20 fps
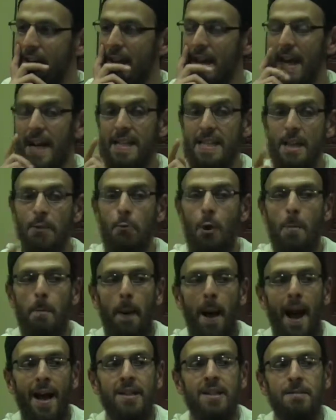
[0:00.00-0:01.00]
He said, we
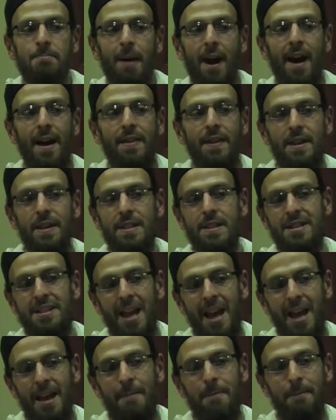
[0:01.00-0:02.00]
passed by these
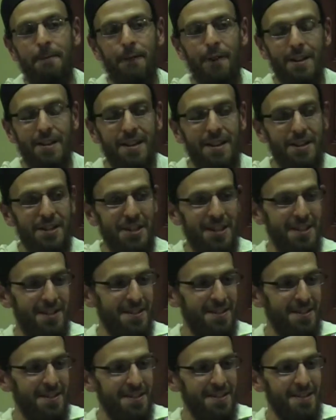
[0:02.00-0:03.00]
same villages
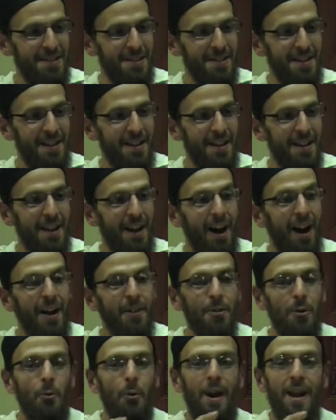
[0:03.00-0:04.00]

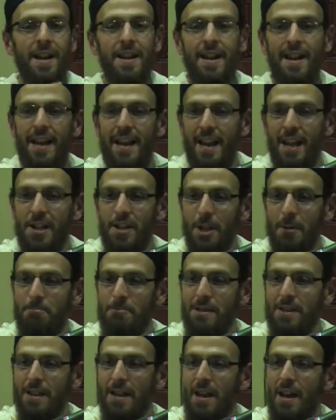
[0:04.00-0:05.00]
on the way to
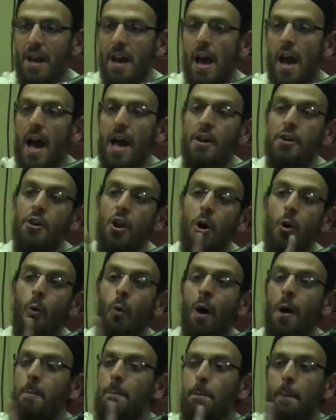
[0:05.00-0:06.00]
Egypt, and no
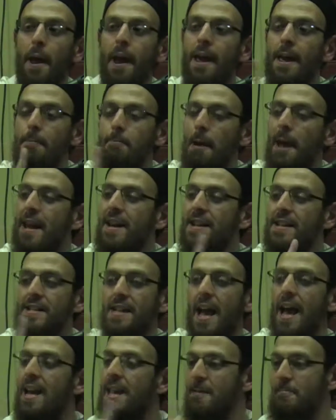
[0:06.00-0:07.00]
one paid us
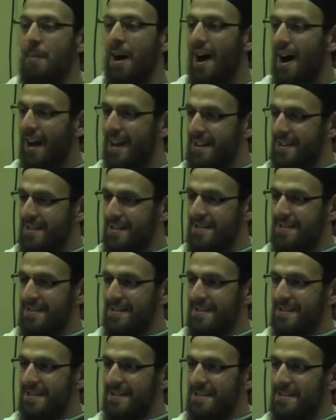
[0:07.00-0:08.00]
any mind.
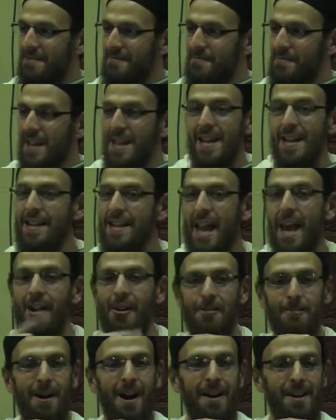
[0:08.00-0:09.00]
They didn't
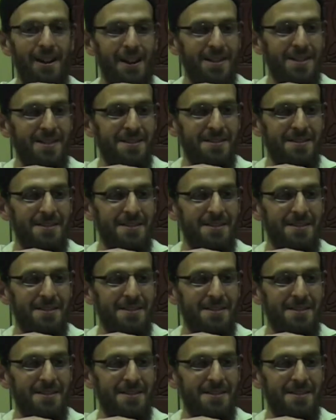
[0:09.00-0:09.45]
care about us.